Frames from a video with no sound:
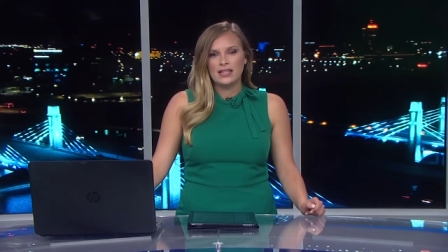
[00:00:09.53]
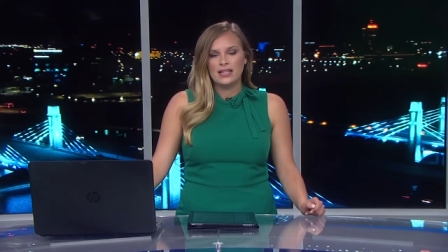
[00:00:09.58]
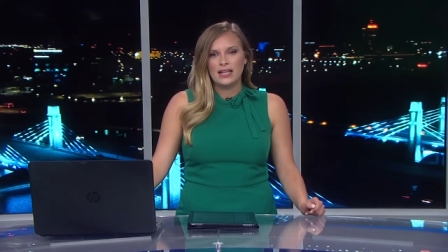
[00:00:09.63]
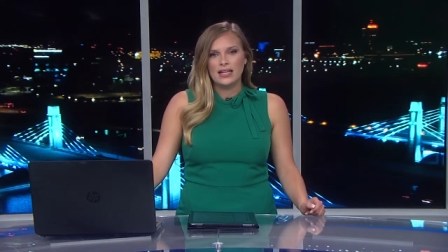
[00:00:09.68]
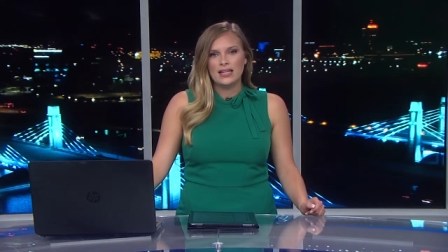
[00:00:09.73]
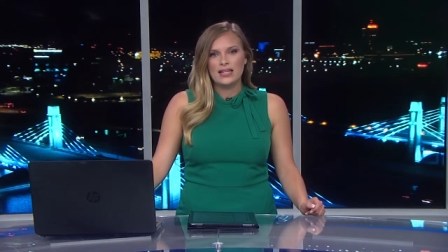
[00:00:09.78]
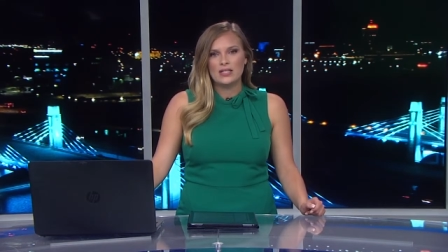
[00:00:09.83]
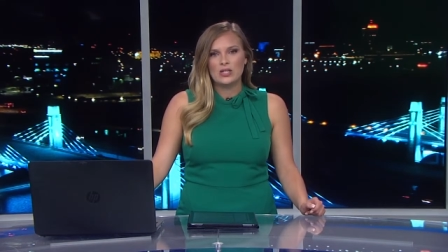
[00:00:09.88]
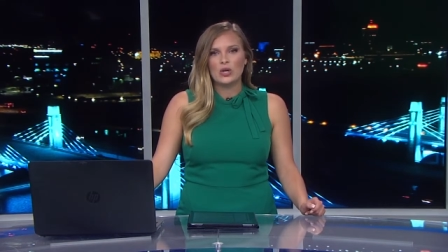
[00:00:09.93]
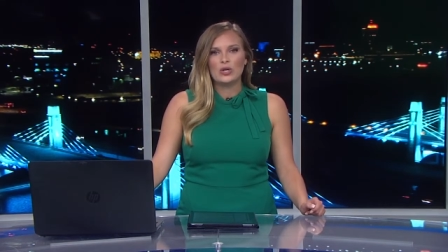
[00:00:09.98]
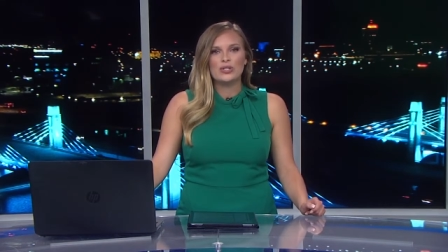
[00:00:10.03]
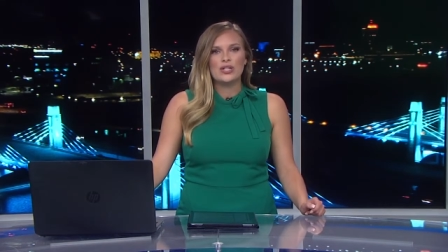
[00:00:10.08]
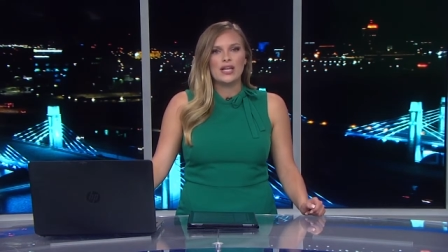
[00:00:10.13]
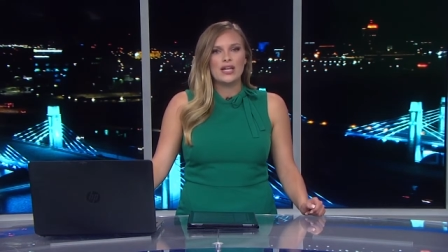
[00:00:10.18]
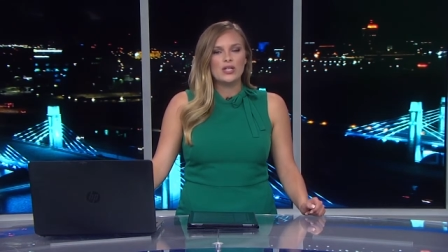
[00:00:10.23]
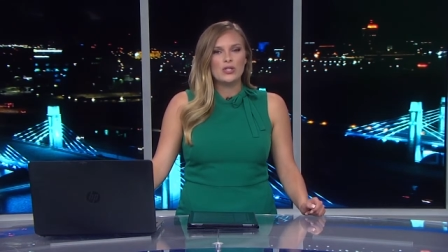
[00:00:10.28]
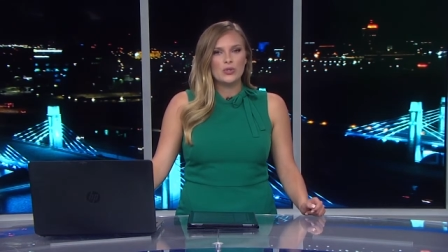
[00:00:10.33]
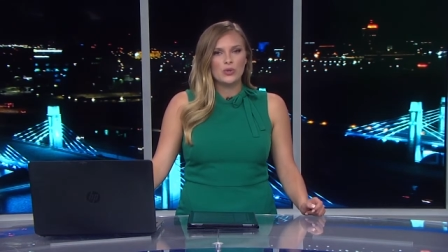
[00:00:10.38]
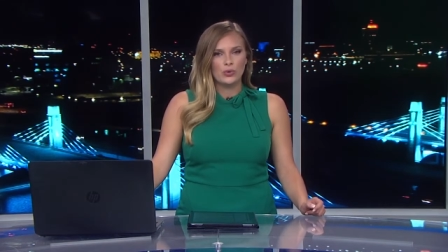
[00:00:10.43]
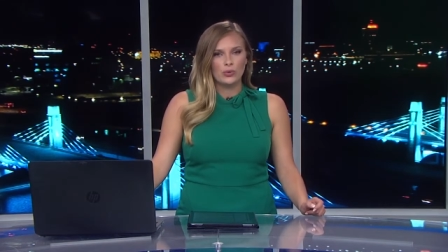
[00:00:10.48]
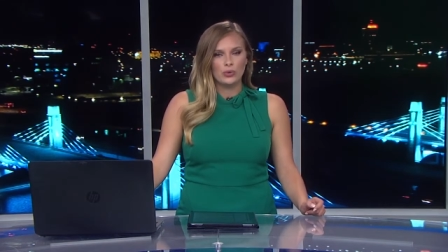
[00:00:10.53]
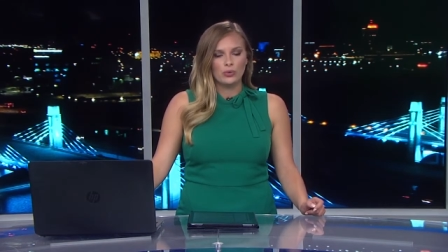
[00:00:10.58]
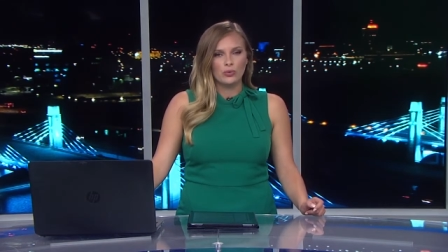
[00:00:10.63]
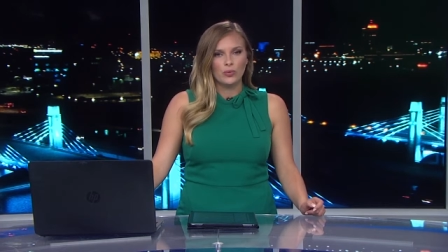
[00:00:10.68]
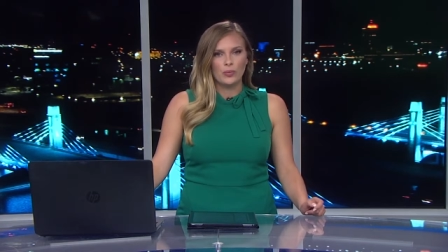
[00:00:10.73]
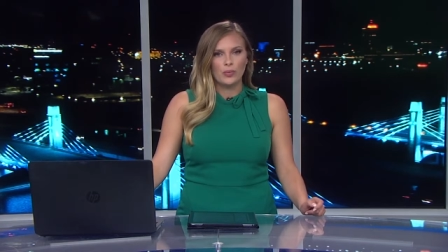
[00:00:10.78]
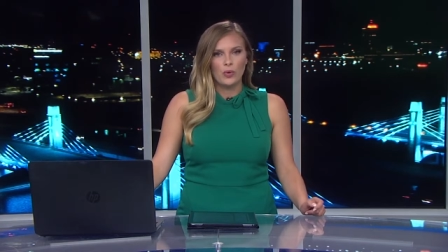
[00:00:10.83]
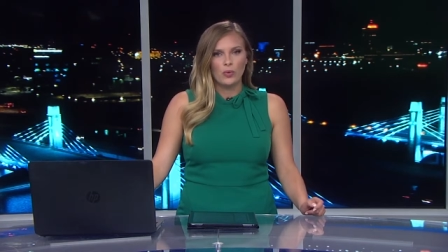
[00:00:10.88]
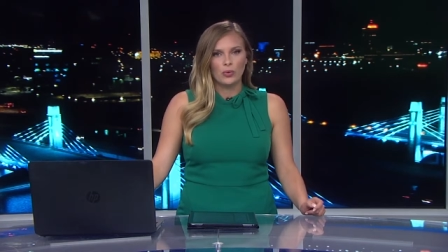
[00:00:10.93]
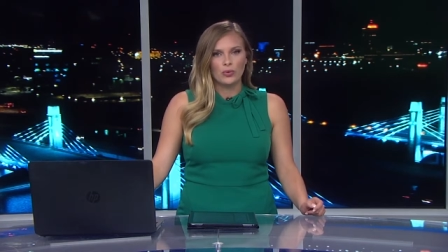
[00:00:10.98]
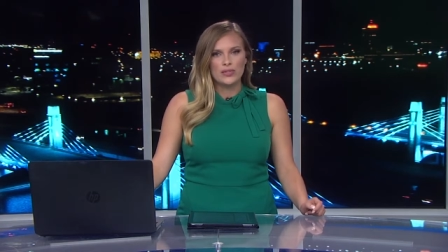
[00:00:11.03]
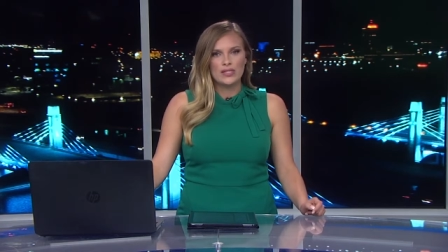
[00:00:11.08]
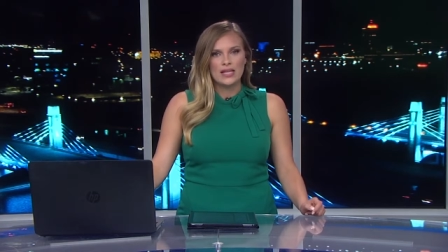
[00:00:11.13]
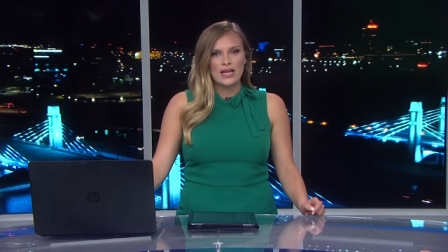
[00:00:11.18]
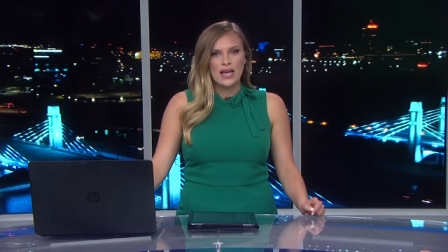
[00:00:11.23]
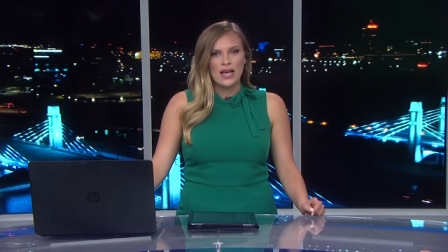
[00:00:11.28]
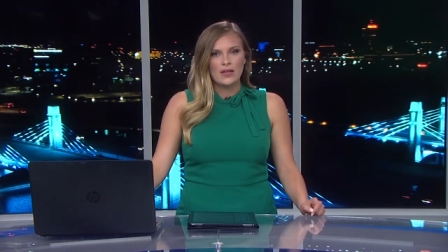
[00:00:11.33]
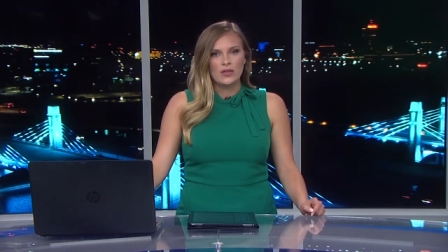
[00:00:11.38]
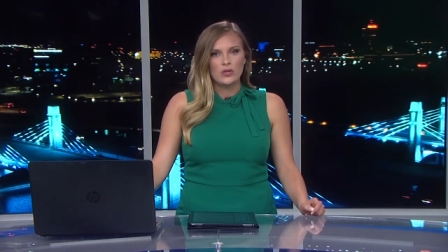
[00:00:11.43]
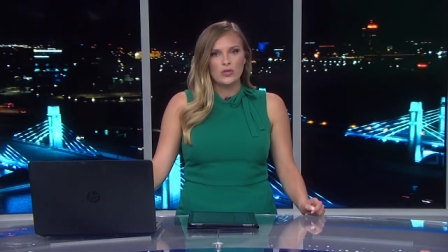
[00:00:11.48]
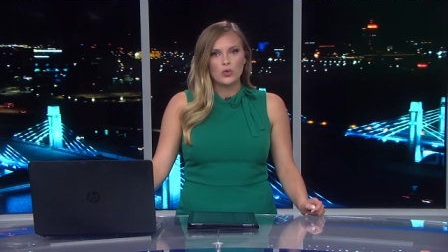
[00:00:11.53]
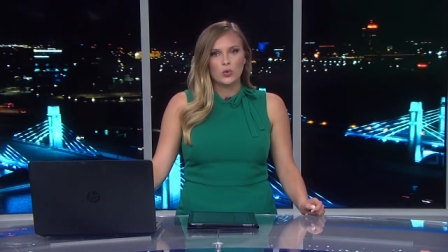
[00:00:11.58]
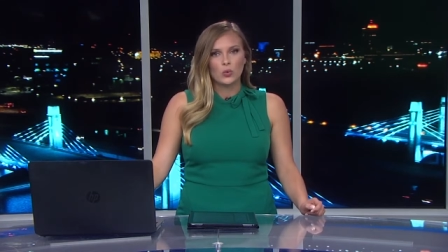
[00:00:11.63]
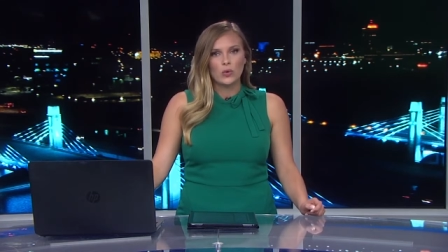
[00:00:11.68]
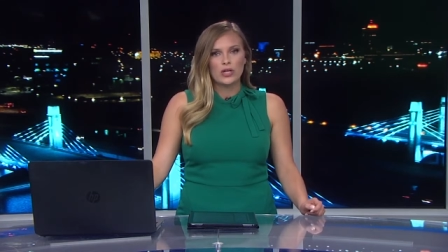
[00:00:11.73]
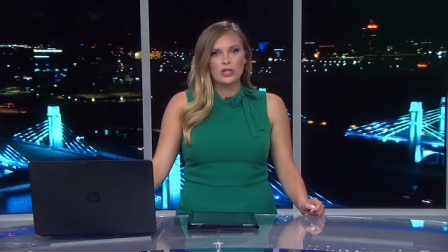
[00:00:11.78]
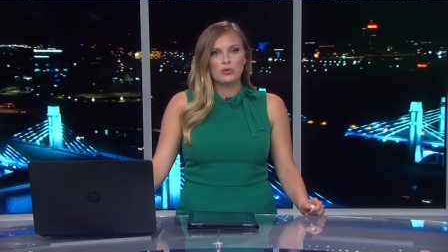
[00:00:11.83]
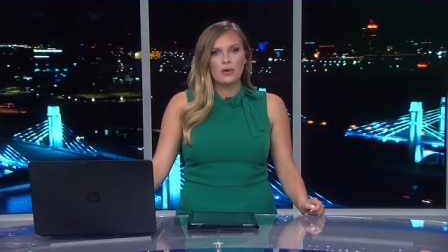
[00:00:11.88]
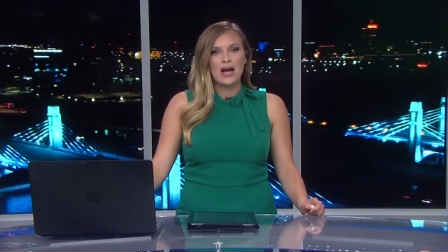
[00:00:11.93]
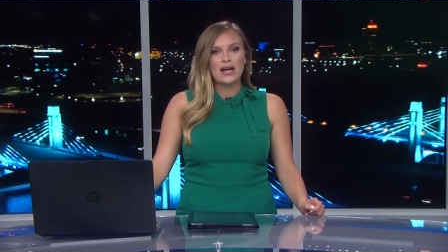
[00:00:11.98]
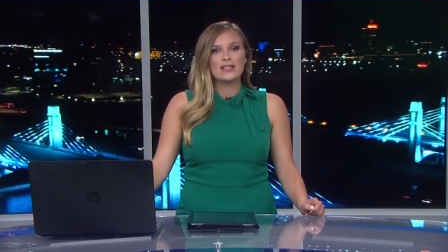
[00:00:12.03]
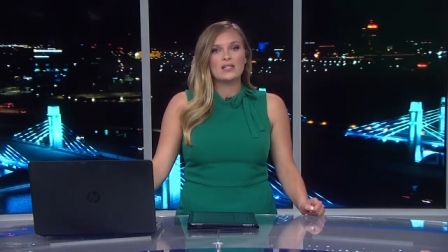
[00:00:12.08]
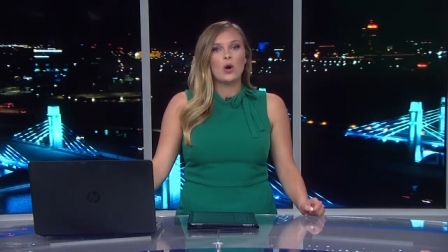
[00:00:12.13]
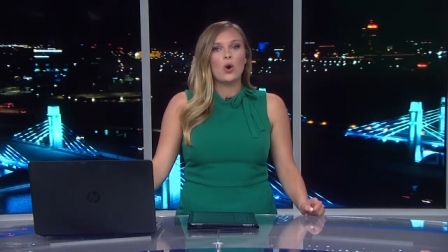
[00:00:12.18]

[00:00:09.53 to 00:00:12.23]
And as our Dennis Turner reports, the story tracks